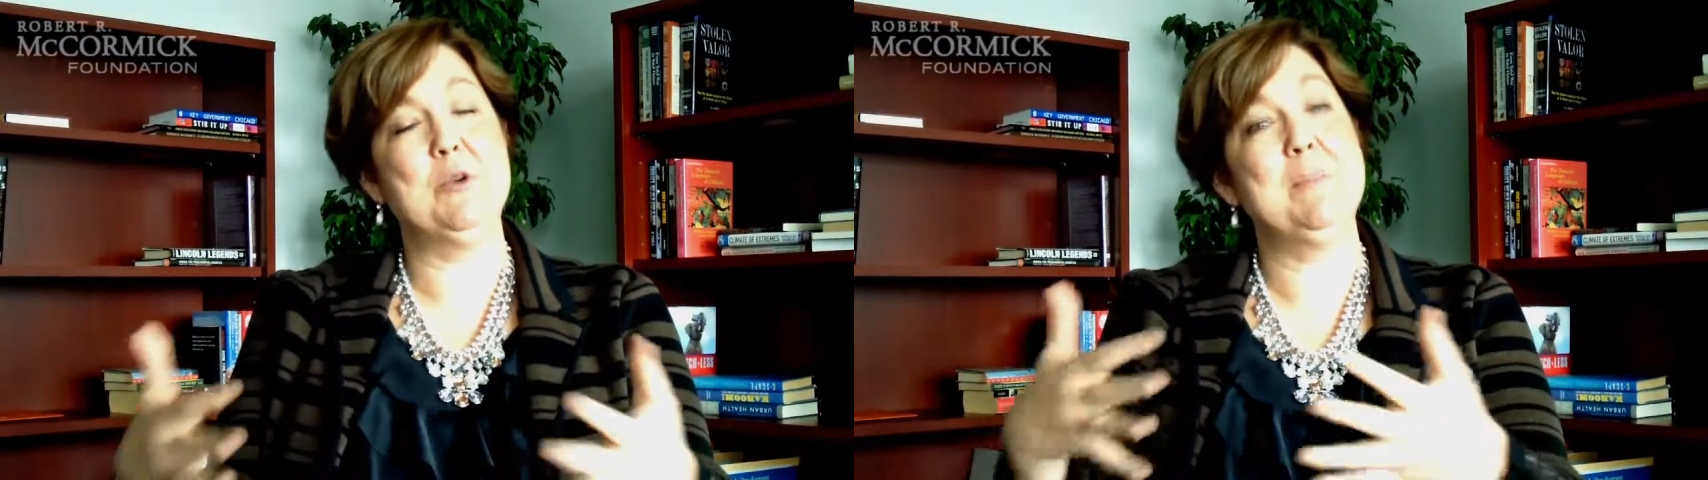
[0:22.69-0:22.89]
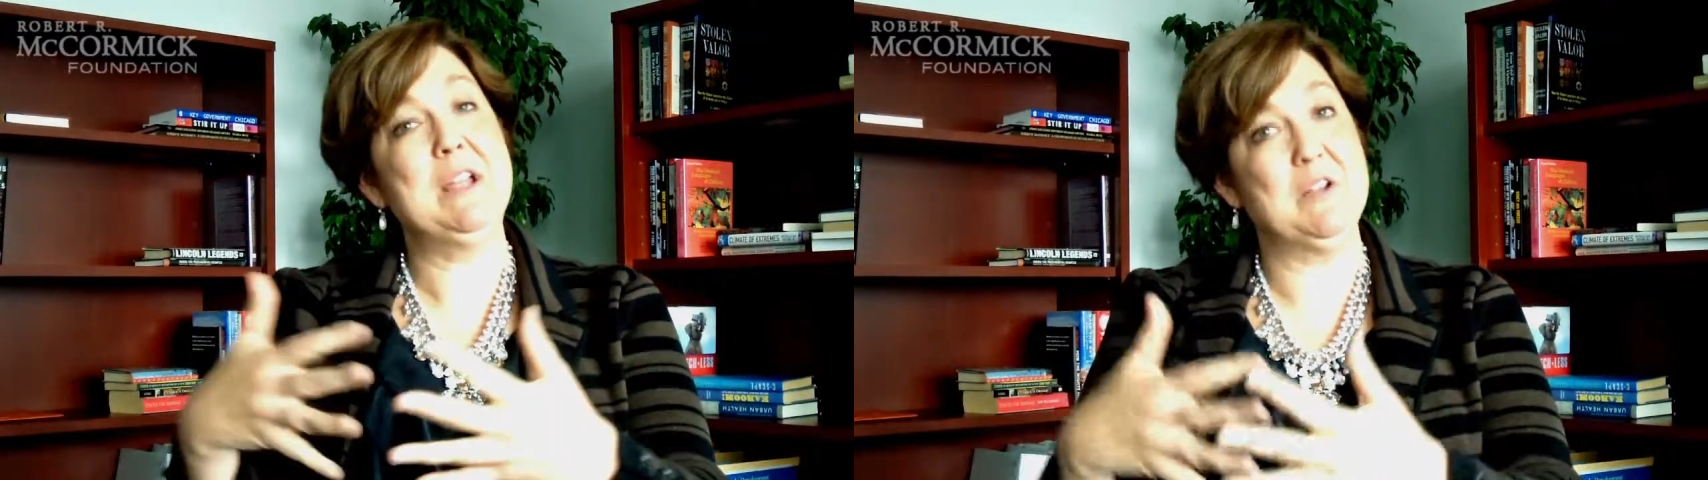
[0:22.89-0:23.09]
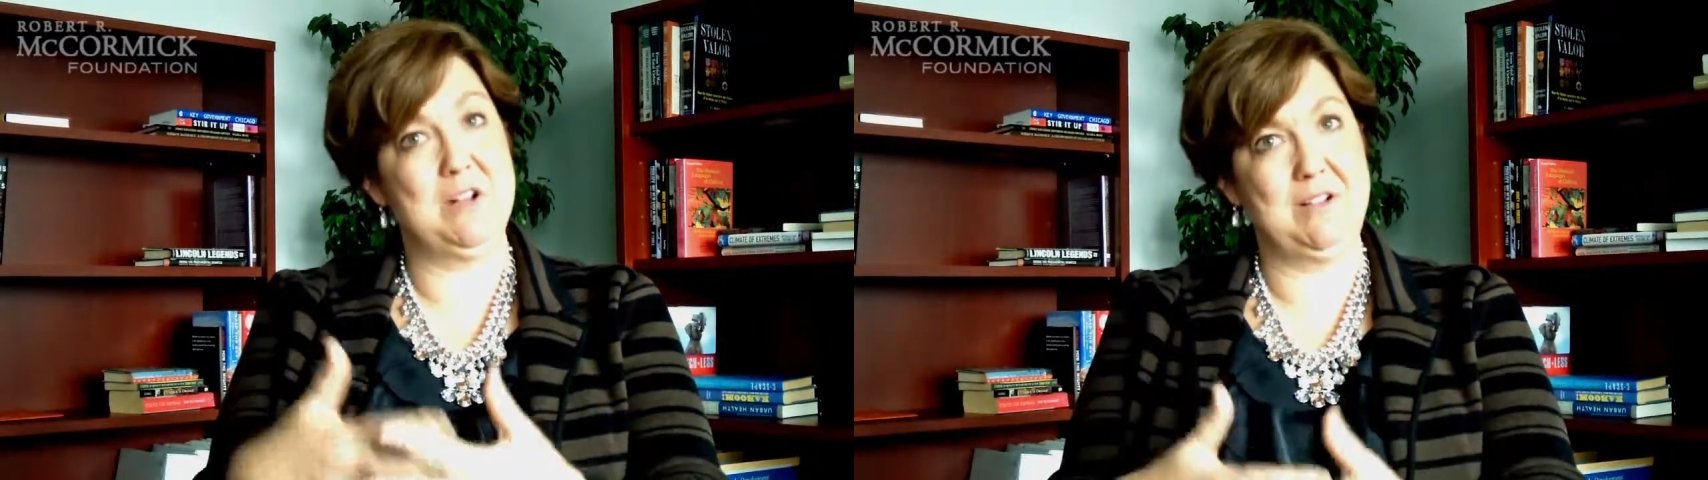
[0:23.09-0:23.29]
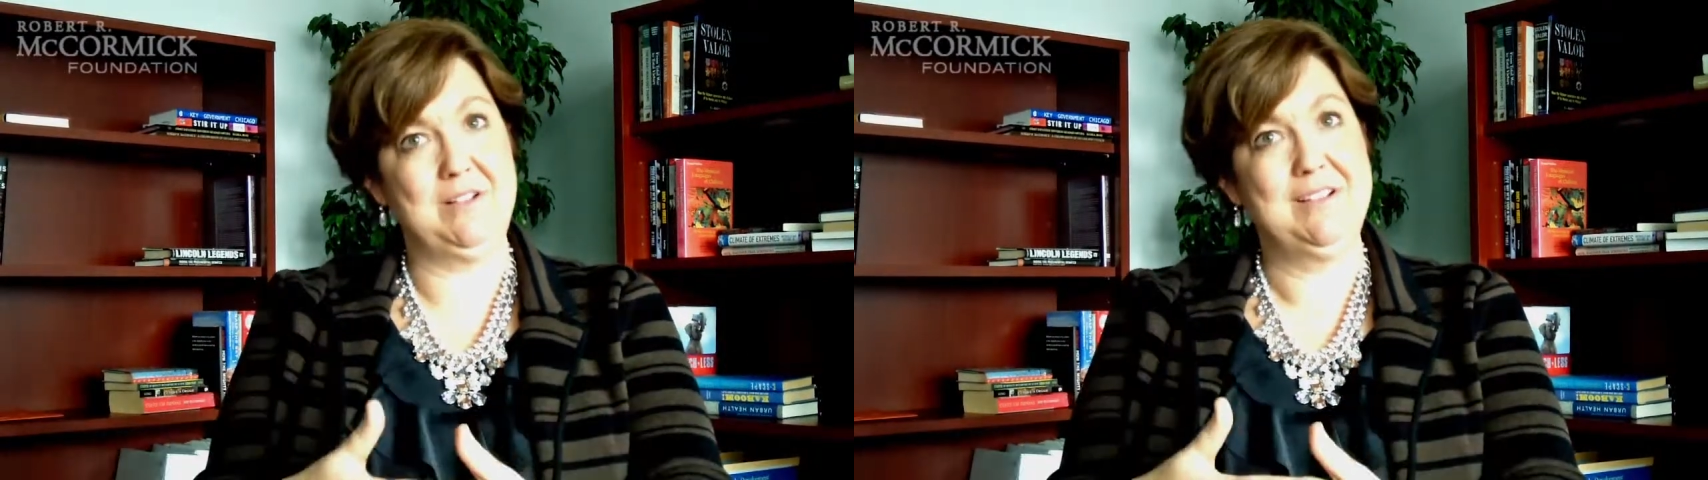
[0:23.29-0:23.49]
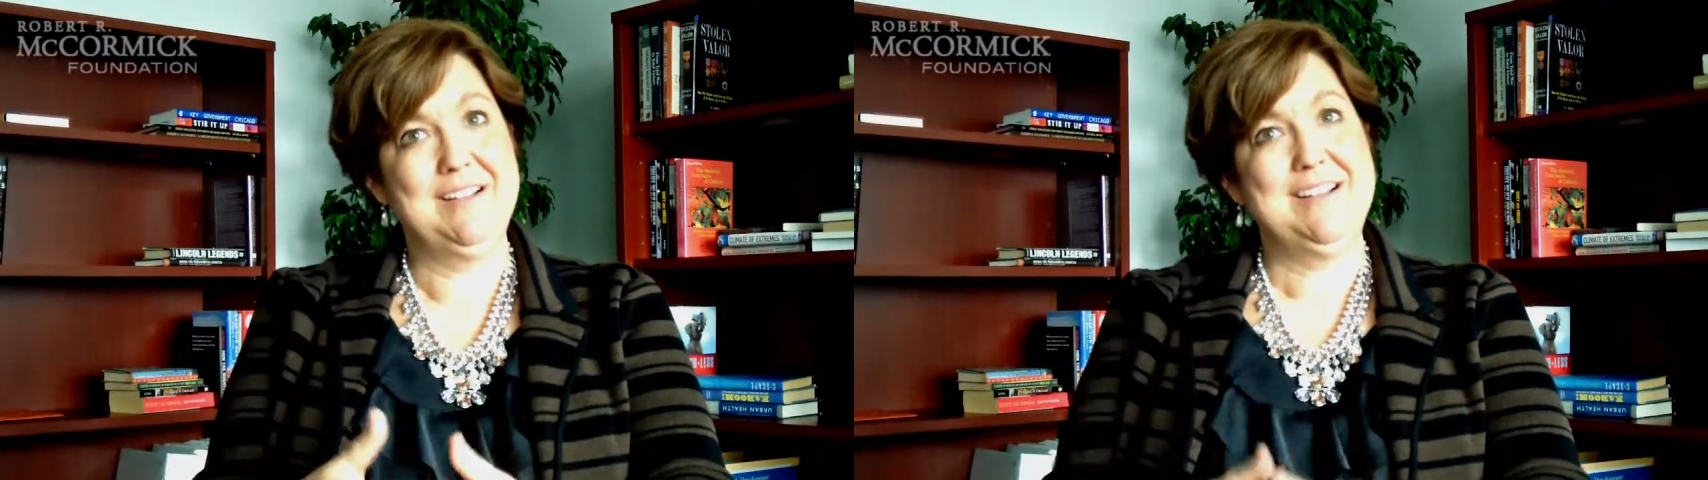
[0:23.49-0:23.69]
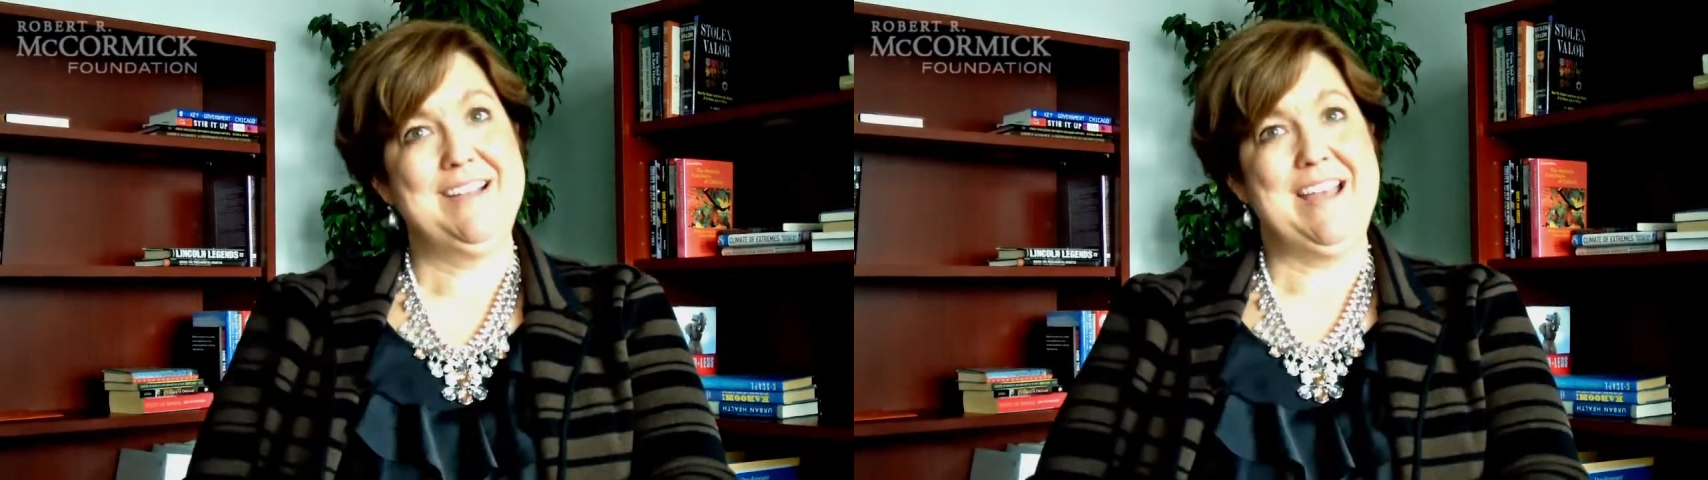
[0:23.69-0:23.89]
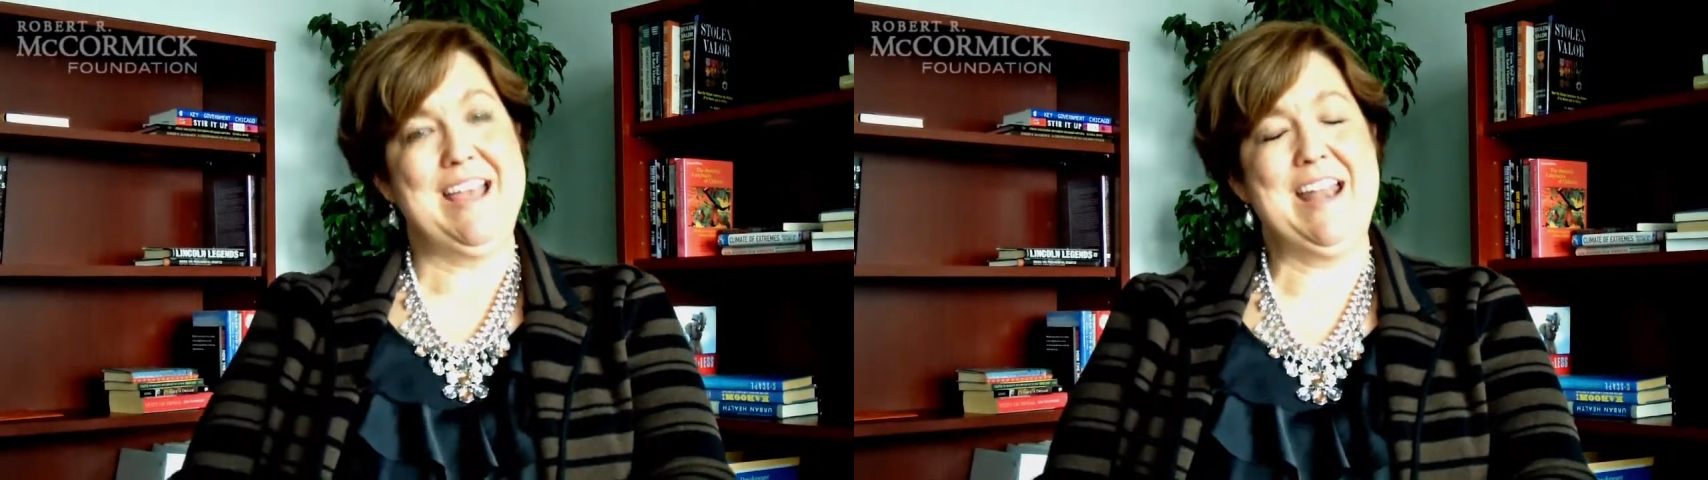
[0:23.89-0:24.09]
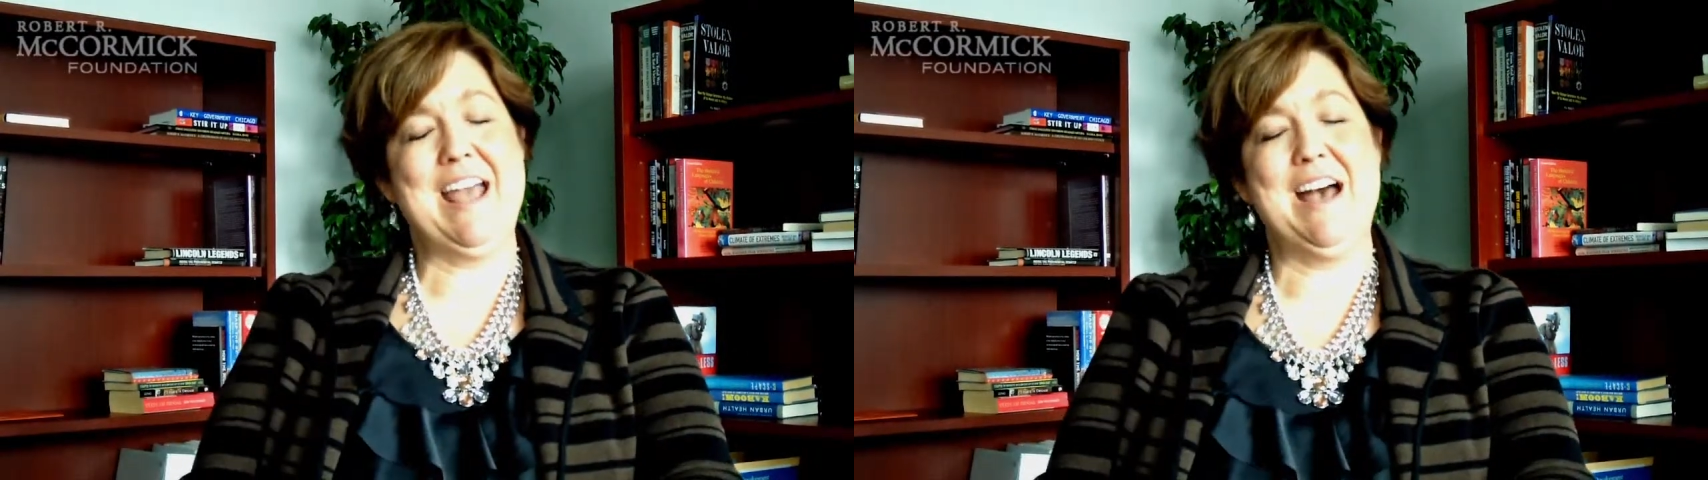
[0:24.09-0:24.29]
intermingle
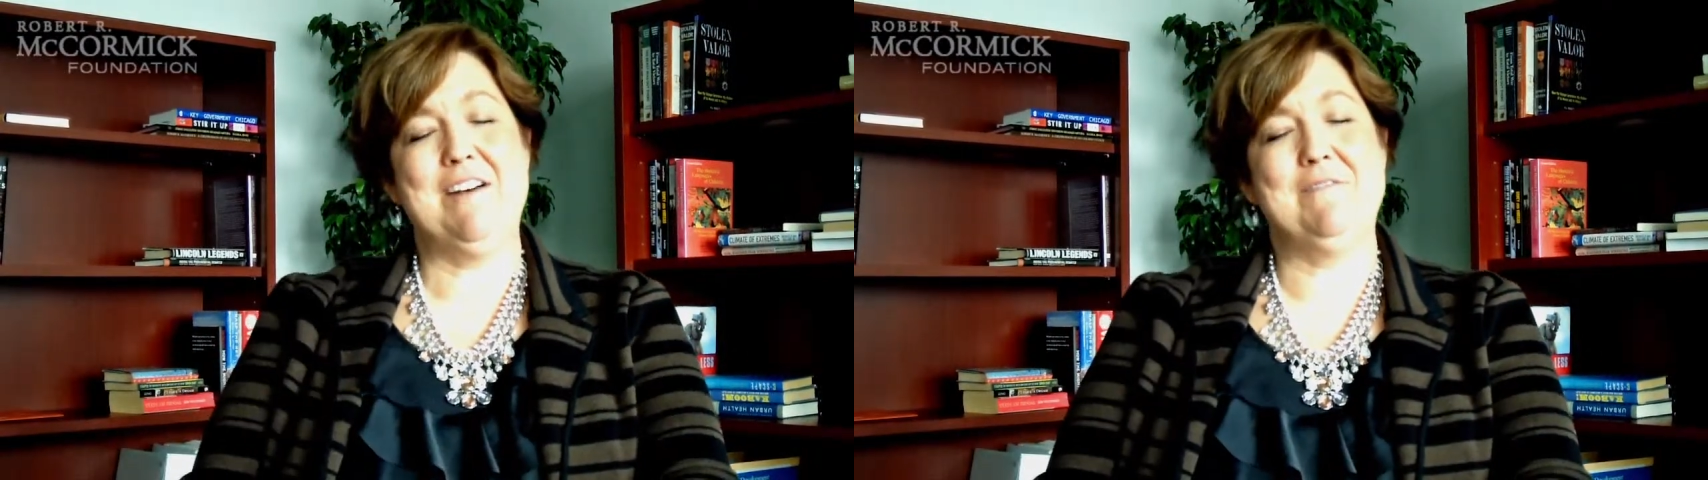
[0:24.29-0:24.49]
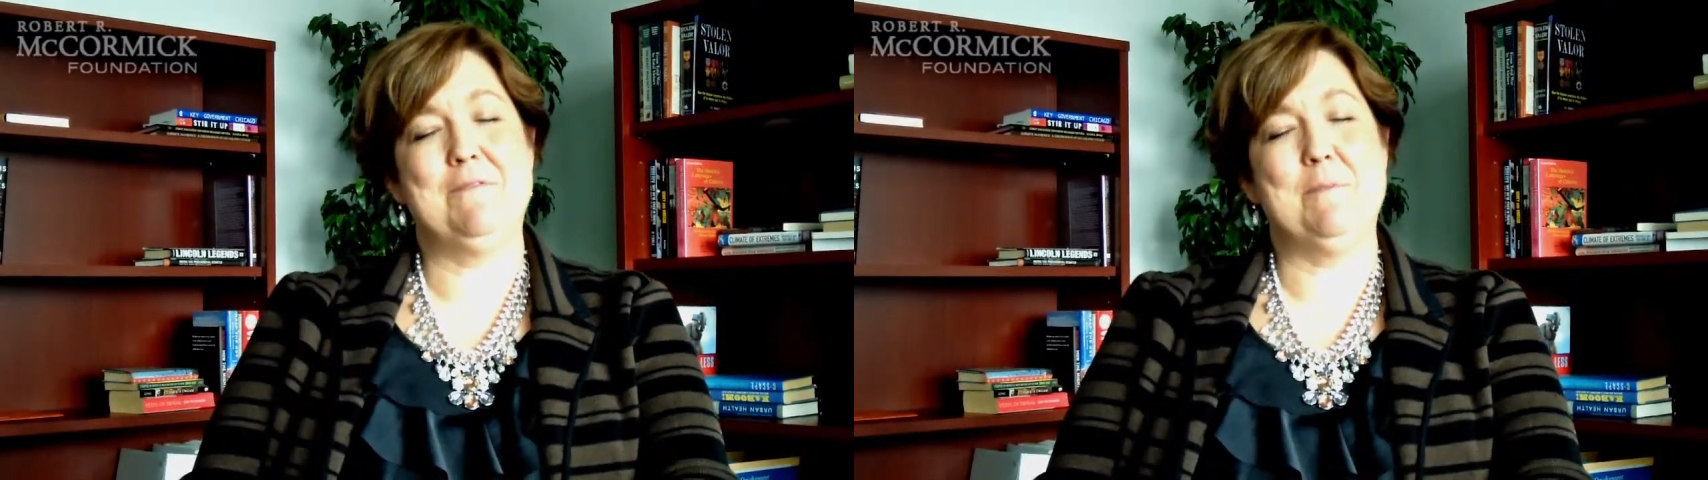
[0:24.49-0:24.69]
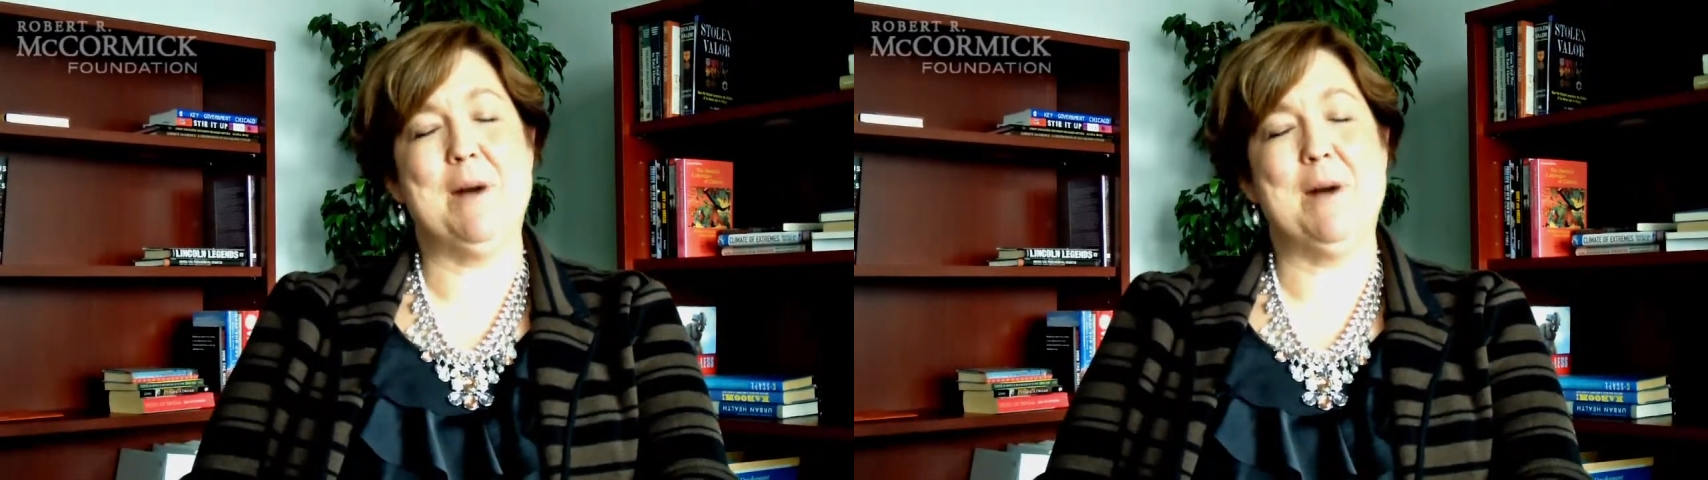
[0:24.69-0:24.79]
and have